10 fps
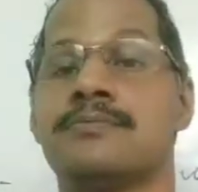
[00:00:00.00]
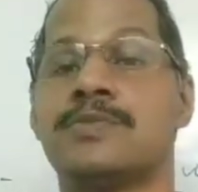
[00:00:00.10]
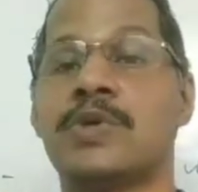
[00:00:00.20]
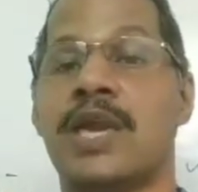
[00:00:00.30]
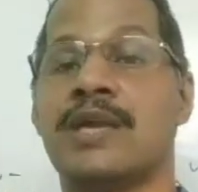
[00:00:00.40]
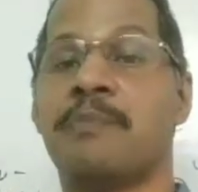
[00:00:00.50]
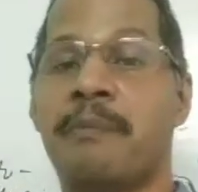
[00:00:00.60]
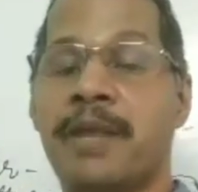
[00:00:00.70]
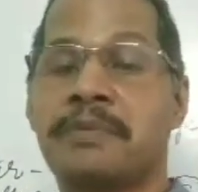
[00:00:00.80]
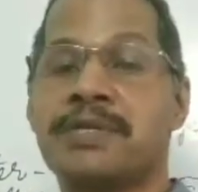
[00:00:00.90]
Okay,
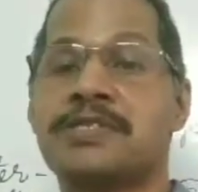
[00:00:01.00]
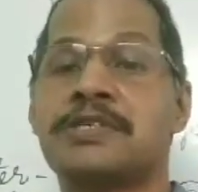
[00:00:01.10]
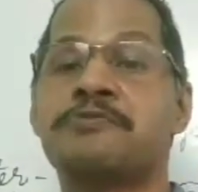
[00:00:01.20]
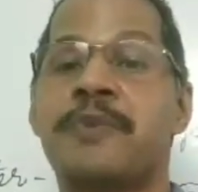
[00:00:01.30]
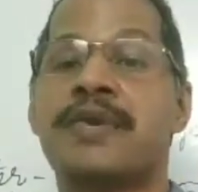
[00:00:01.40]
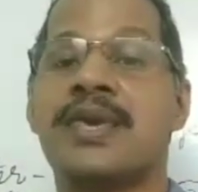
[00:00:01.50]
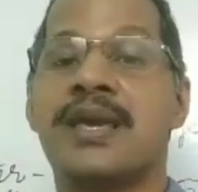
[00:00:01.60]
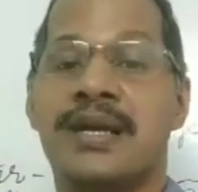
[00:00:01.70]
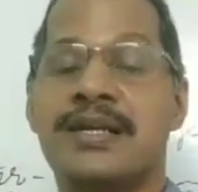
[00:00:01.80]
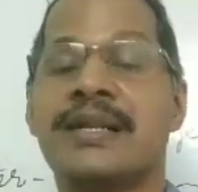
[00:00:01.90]
mumbling means
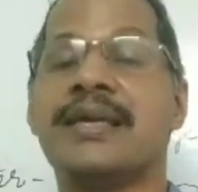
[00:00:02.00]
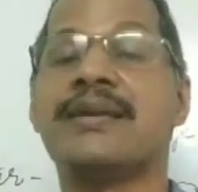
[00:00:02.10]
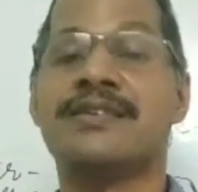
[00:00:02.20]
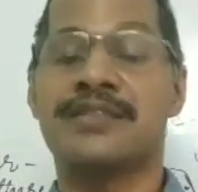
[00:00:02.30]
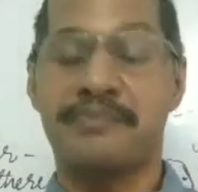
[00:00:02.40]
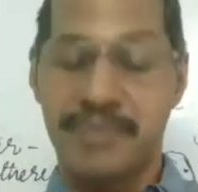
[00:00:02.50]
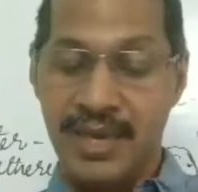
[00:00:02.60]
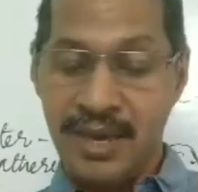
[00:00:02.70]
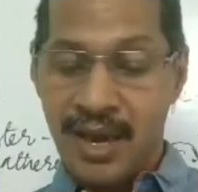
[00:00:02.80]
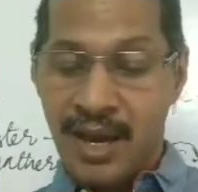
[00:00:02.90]
speaking unclearly
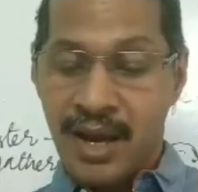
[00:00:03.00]
something.